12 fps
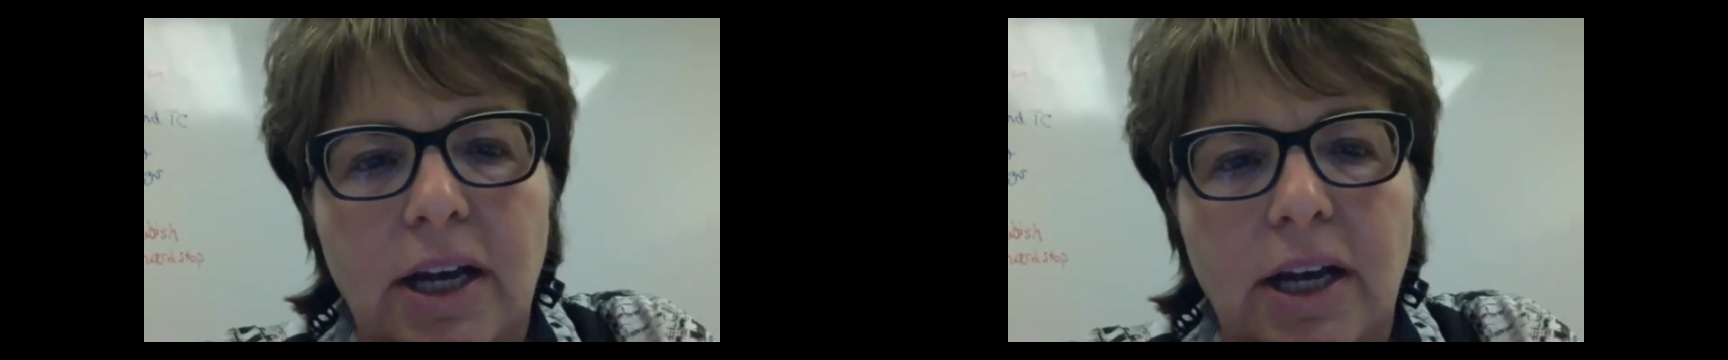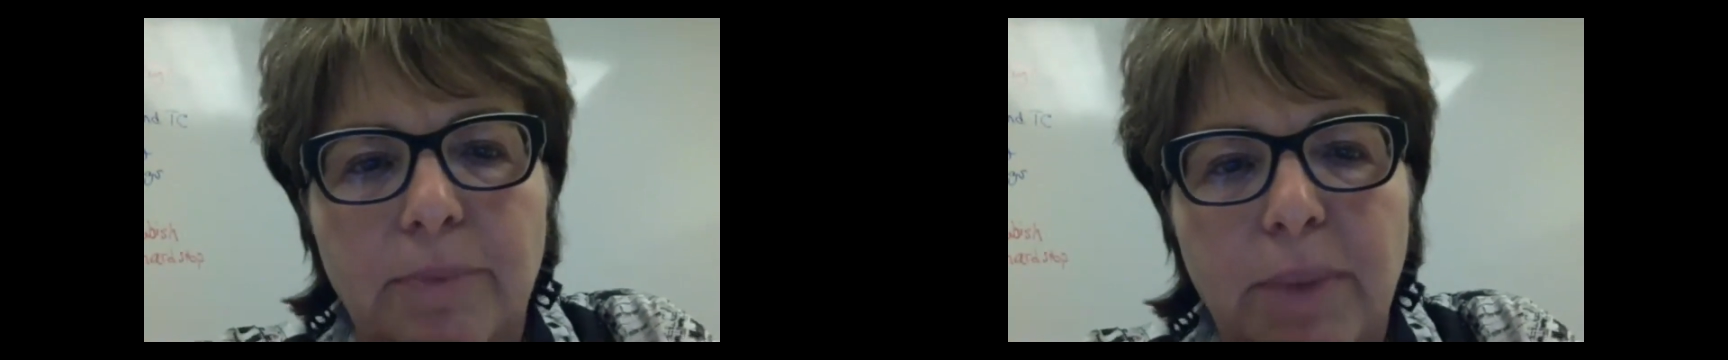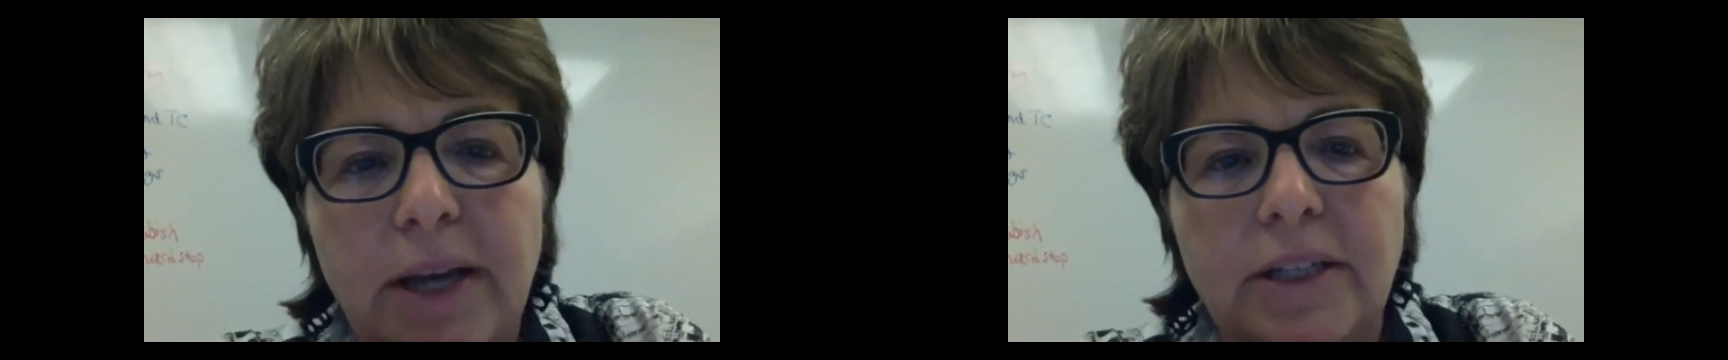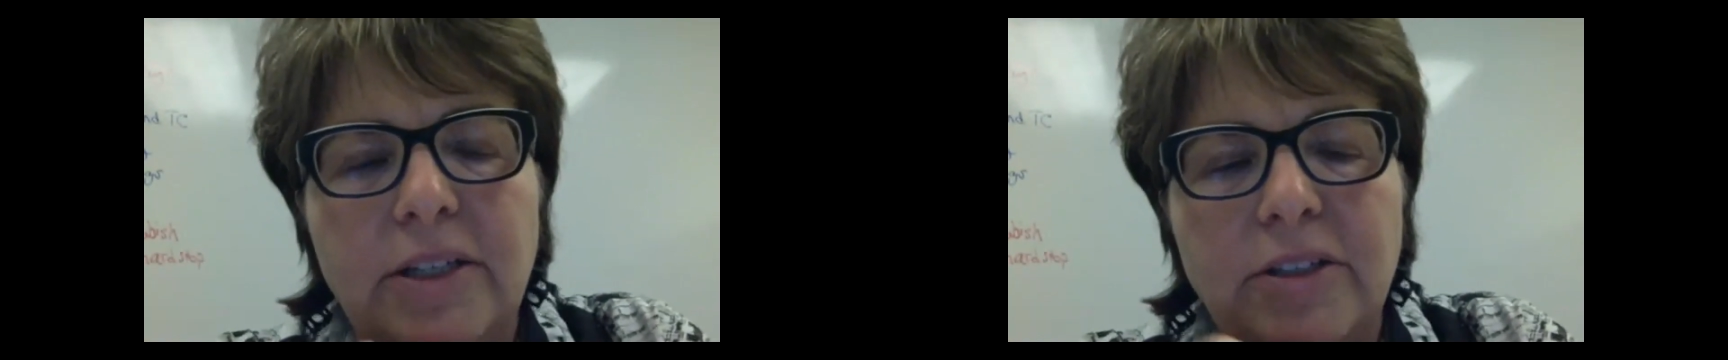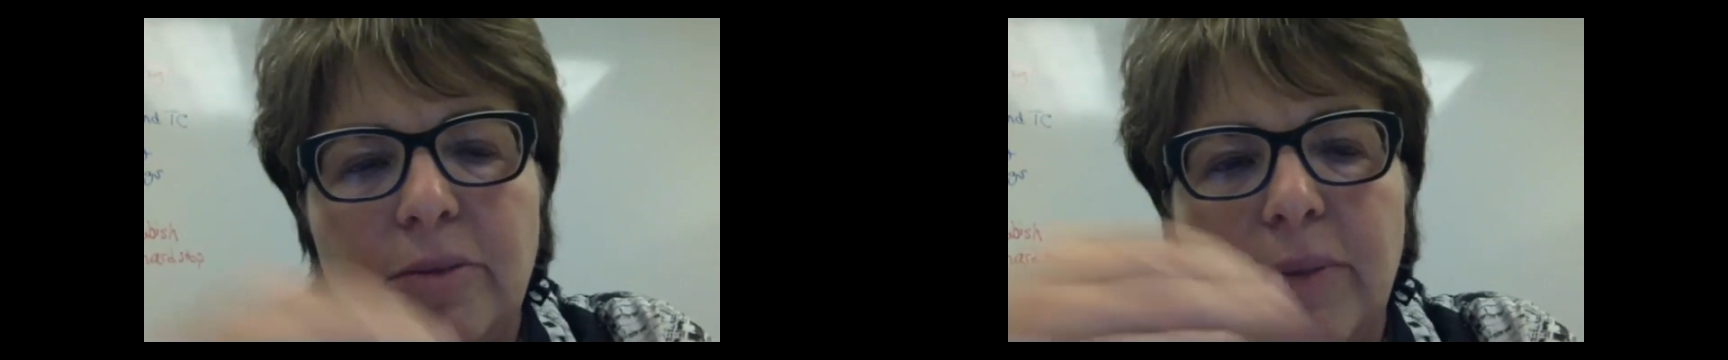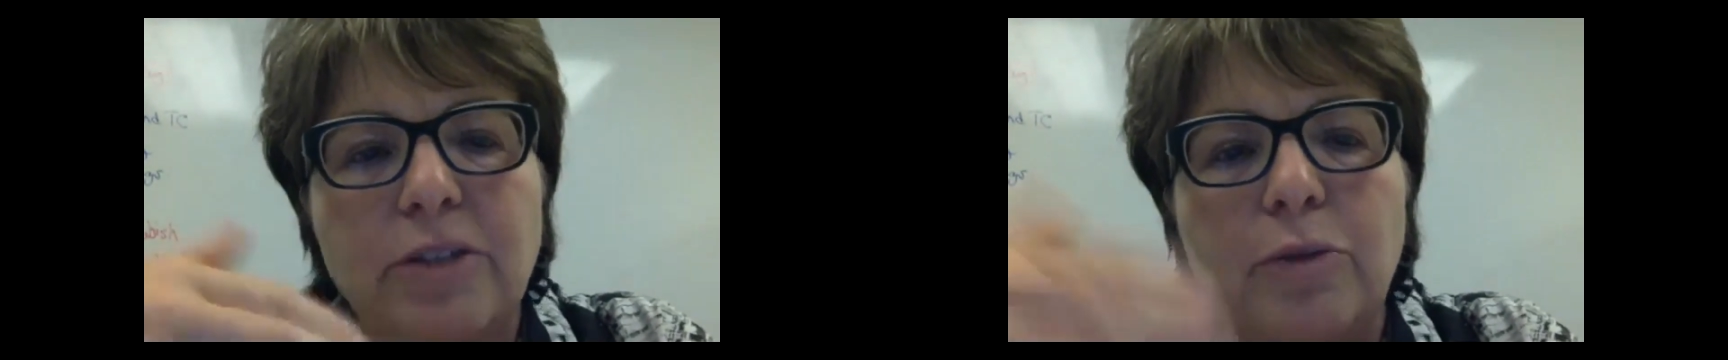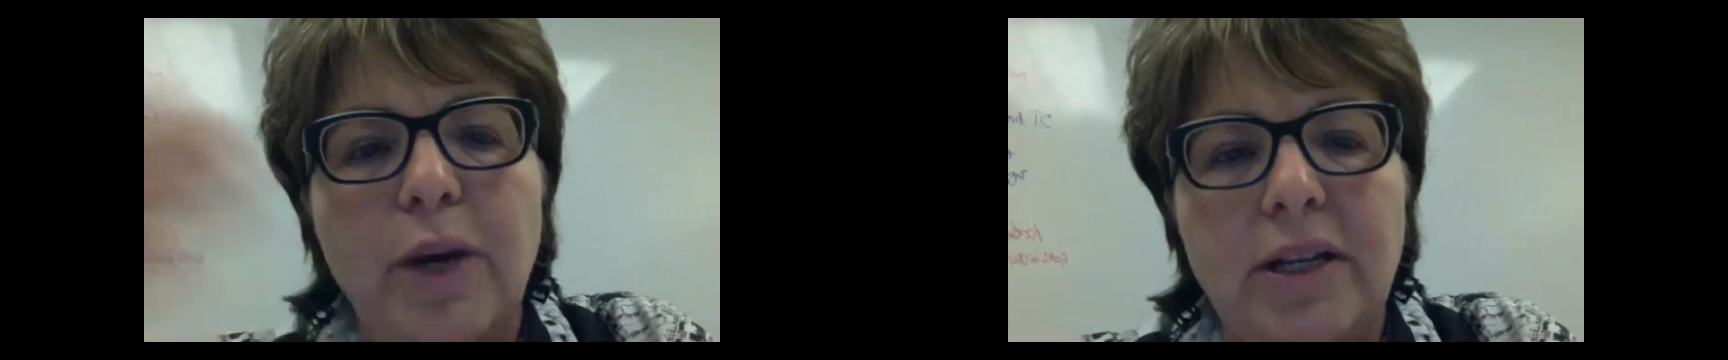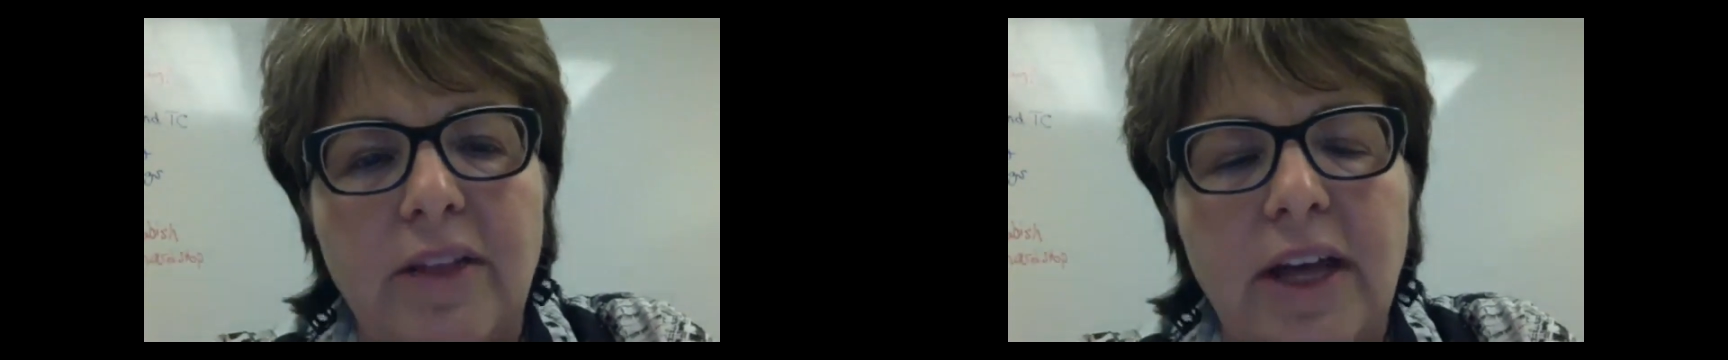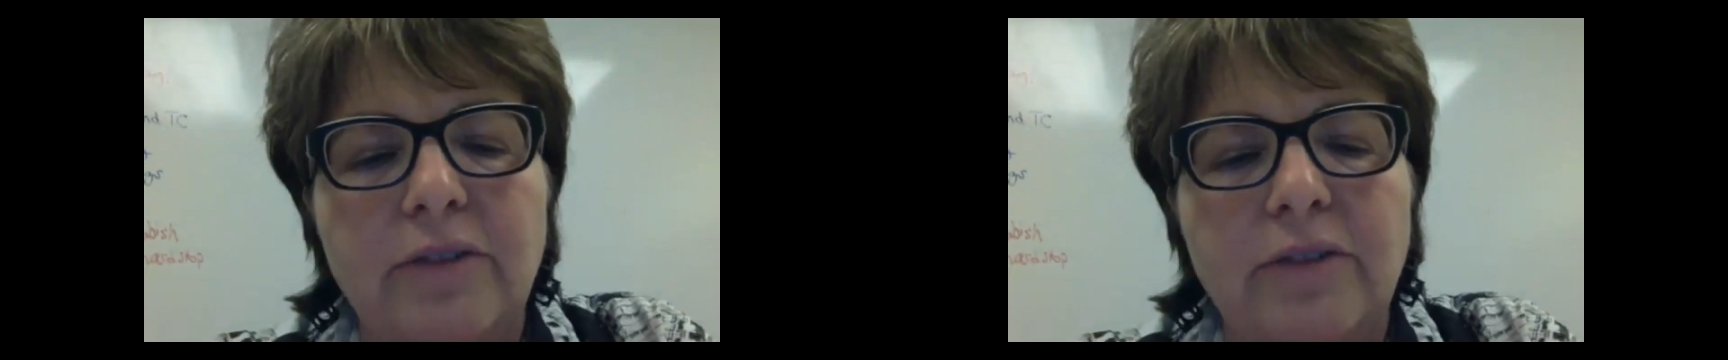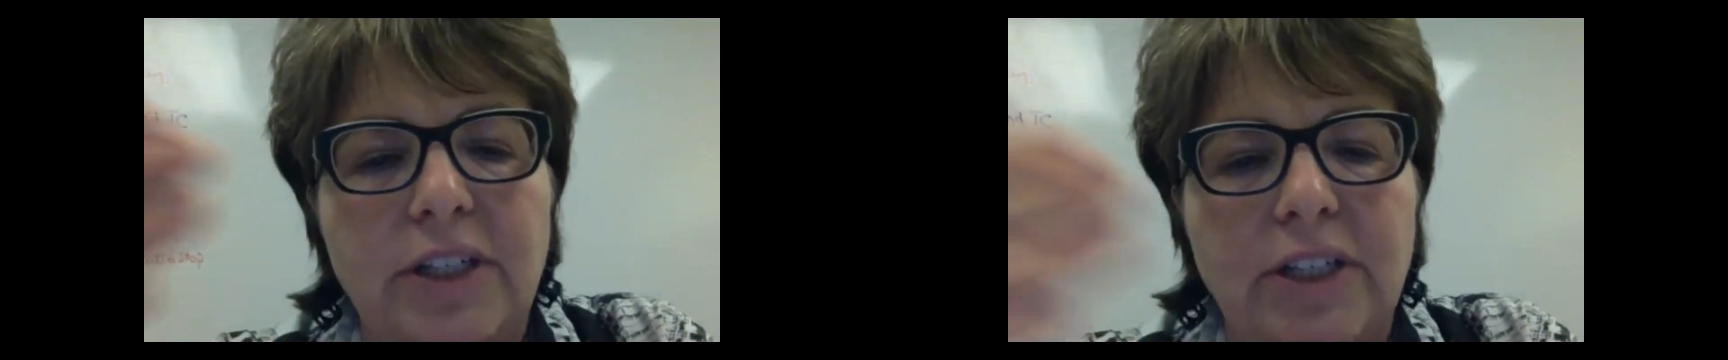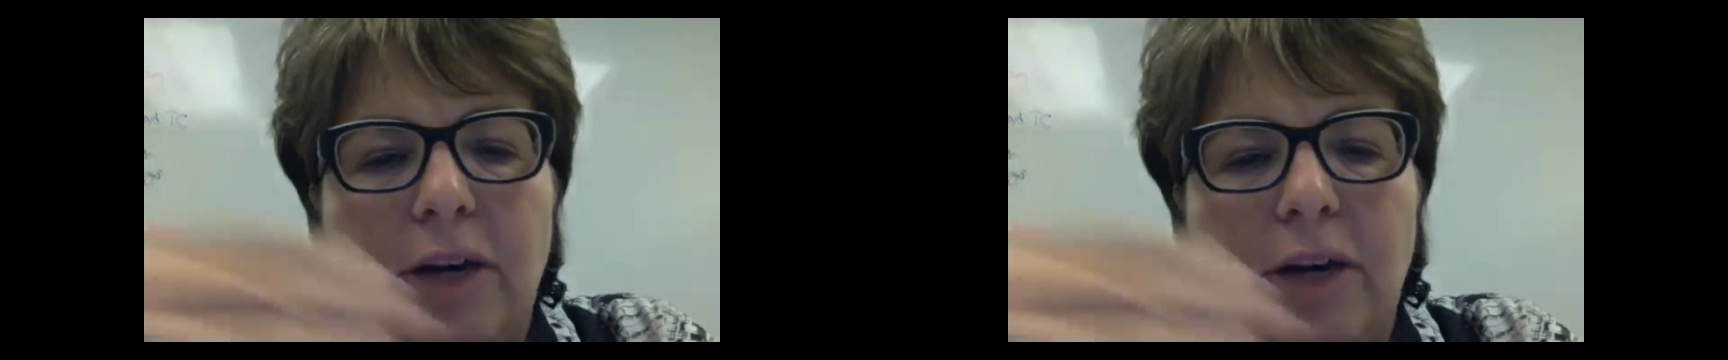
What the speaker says: mechanism as a way to then reach